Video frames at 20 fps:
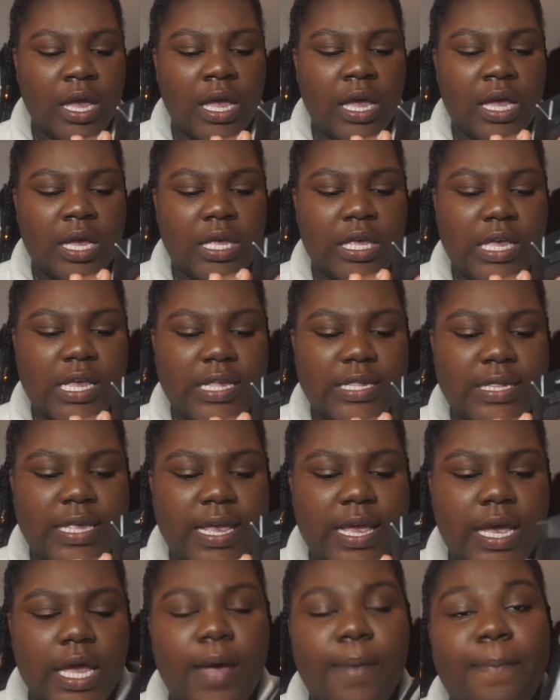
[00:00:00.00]
Kiss
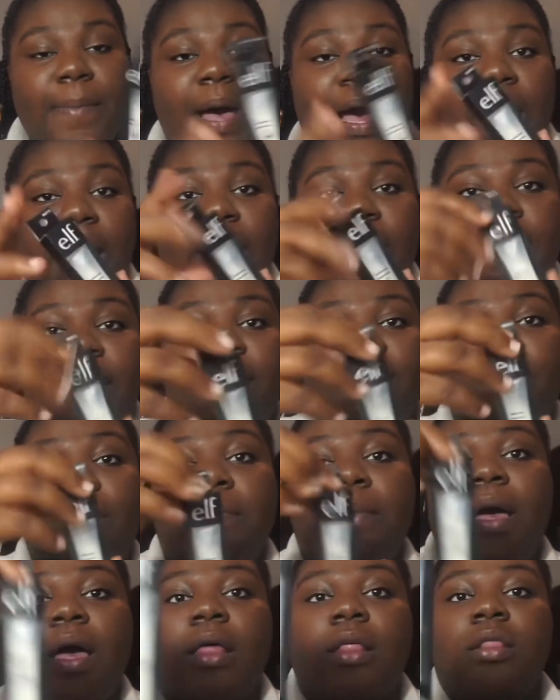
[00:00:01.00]
It Goodbye from
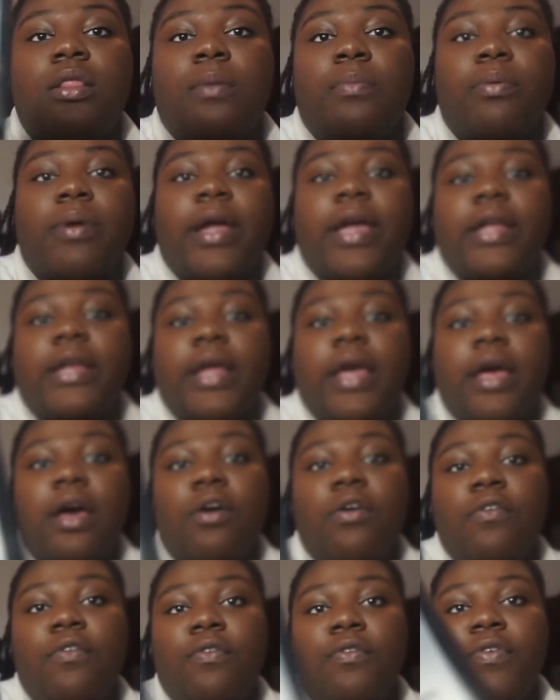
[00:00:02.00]
the brand
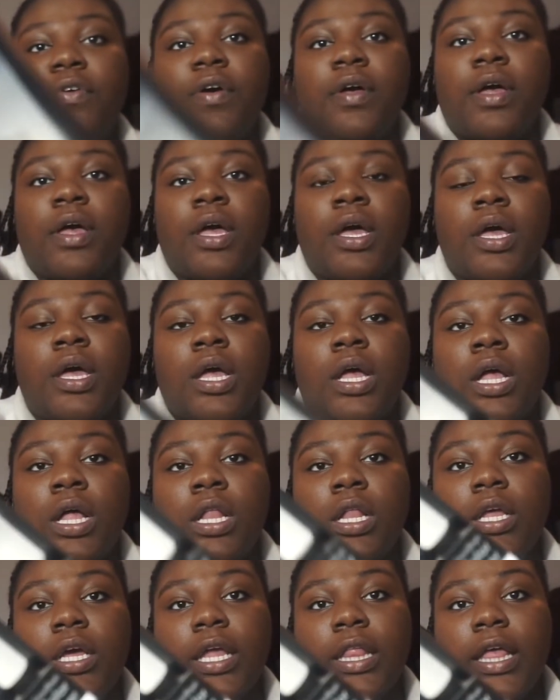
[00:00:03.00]
e.l.f.
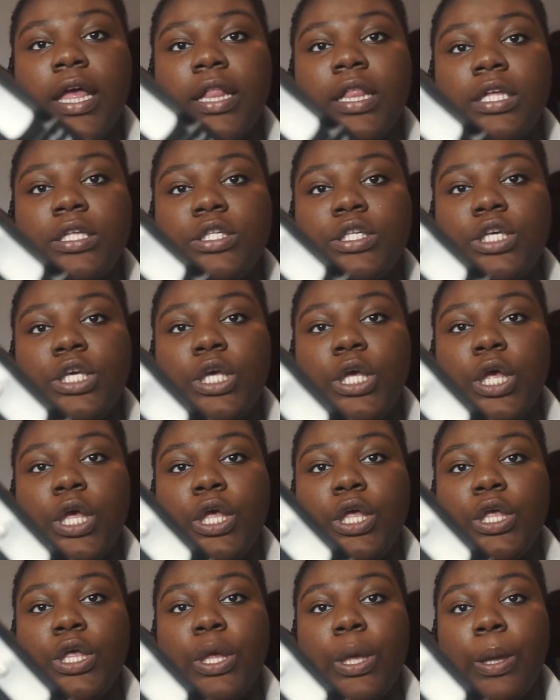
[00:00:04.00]
Look at that. That's
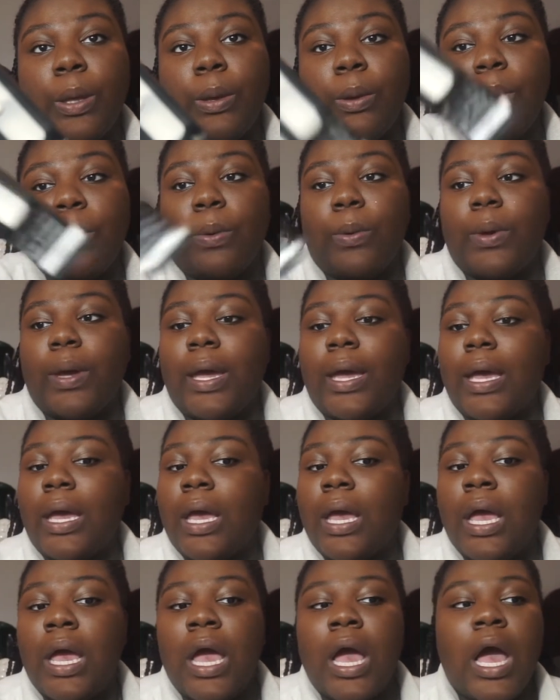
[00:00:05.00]
cute.
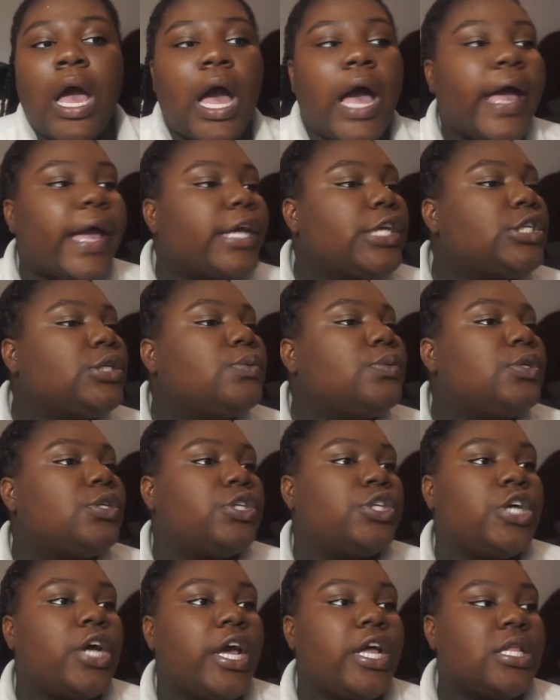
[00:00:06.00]
I actually want to
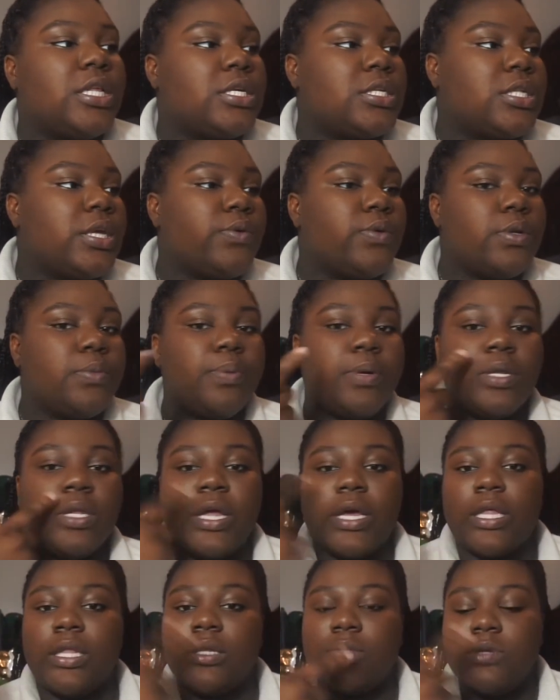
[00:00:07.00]
try this. I want to put,
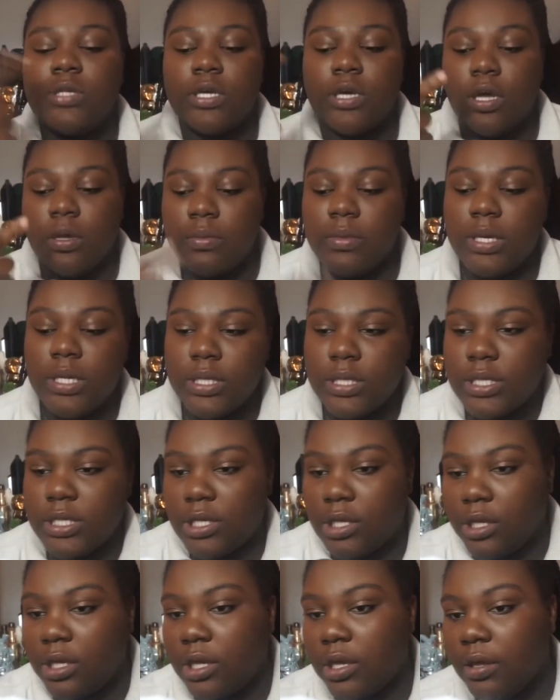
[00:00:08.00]
like, lipstick on me and
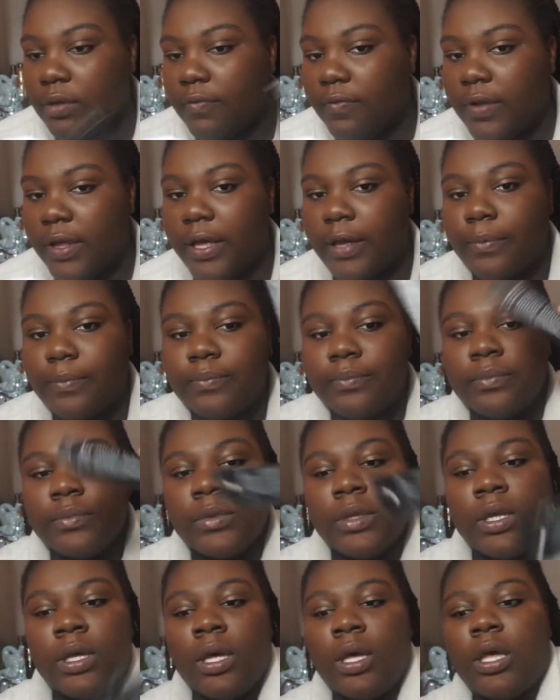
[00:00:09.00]
see if, like,
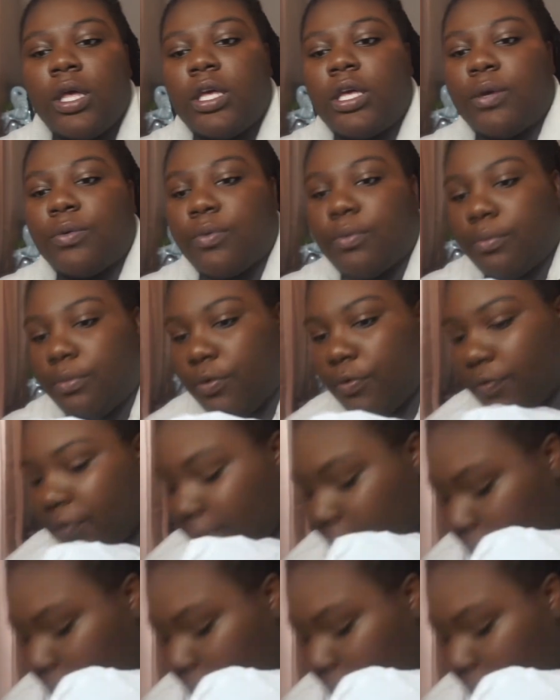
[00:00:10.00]
it can remove it.